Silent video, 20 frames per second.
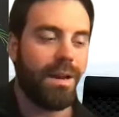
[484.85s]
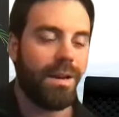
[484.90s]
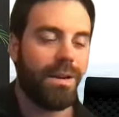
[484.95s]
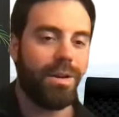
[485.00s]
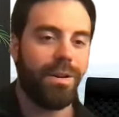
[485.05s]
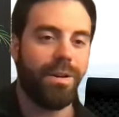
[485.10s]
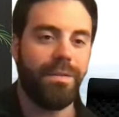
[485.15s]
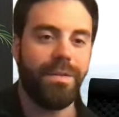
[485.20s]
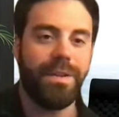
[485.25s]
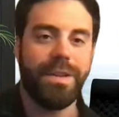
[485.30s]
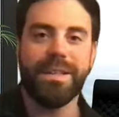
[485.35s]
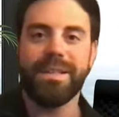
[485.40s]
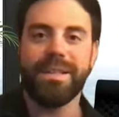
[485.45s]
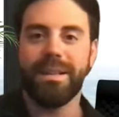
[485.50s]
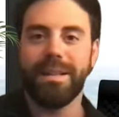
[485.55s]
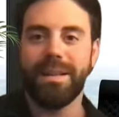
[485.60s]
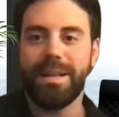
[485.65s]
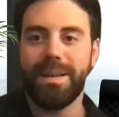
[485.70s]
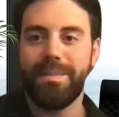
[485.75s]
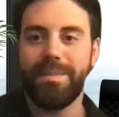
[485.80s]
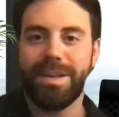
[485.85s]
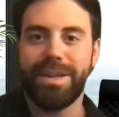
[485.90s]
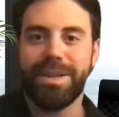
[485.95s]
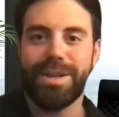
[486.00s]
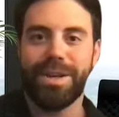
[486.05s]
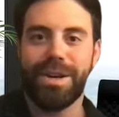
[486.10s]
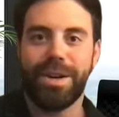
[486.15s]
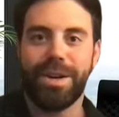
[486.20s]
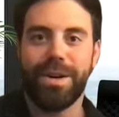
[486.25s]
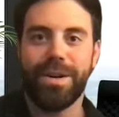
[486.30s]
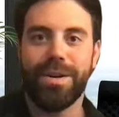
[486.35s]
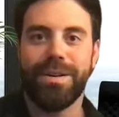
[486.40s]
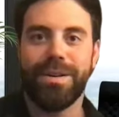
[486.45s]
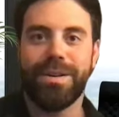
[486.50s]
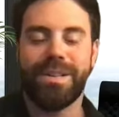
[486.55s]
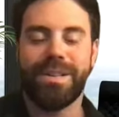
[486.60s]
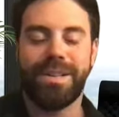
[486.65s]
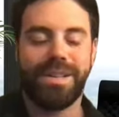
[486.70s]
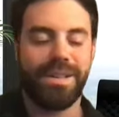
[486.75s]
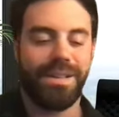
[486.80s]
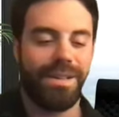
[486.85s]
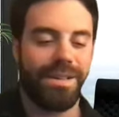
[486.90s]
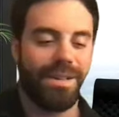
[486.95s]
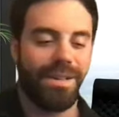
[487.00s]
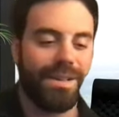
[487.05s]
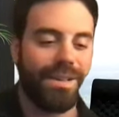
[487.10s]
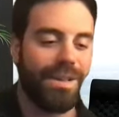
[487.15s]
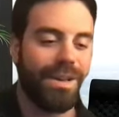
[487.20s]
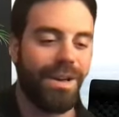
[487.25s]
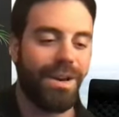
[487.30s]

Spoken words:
could have easily been turned to,